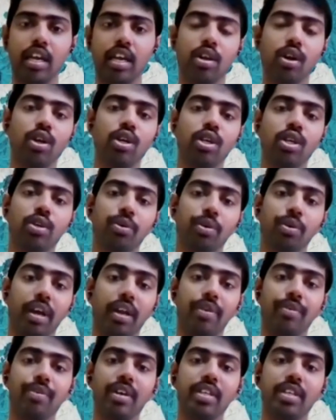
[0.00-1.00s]
in order to
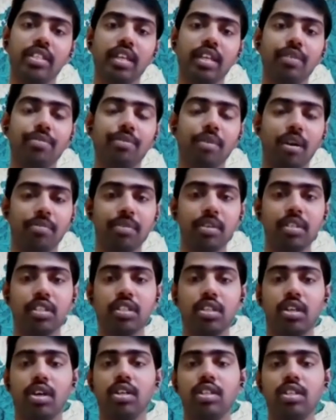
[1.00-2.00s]
invest in
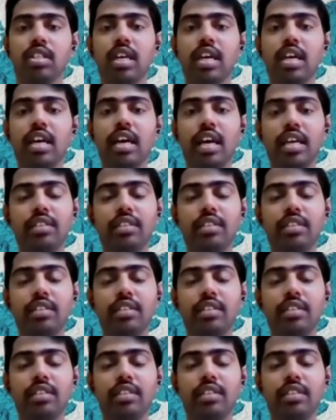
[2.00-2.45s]
proper stocks